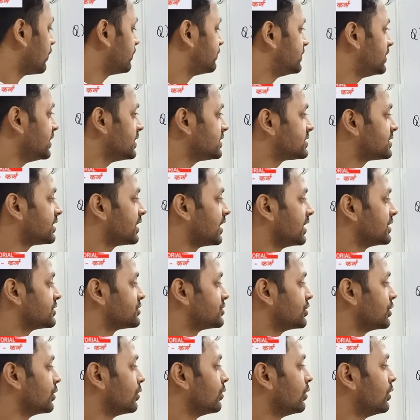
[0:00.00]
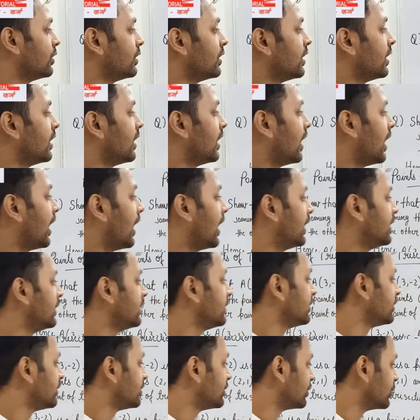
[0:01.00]
of this ratio
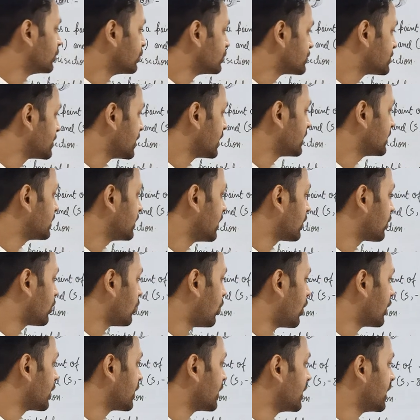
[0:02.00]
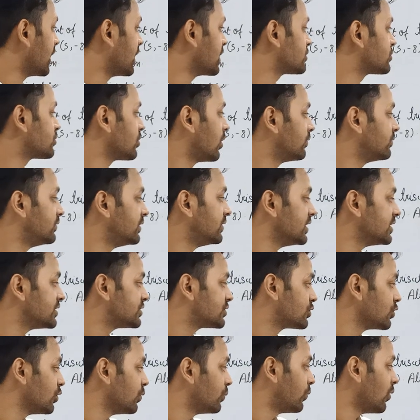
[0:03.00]
and using the coordinates of
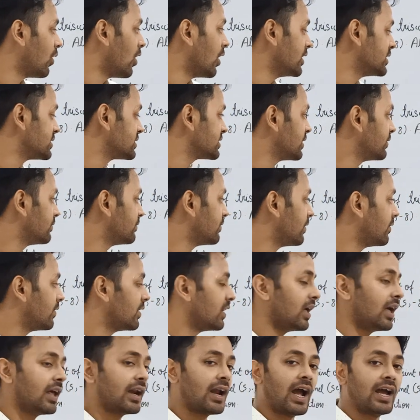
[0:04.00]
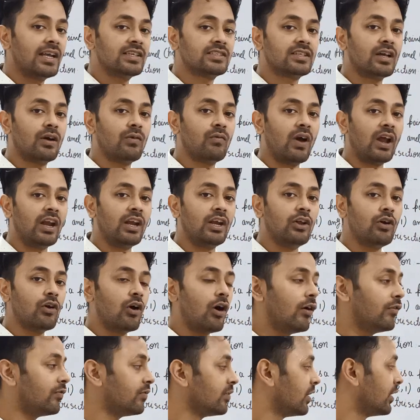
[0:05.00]
these 2 points, we will arise the value
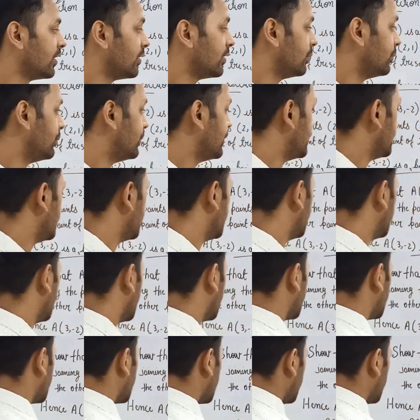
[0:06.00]
of B here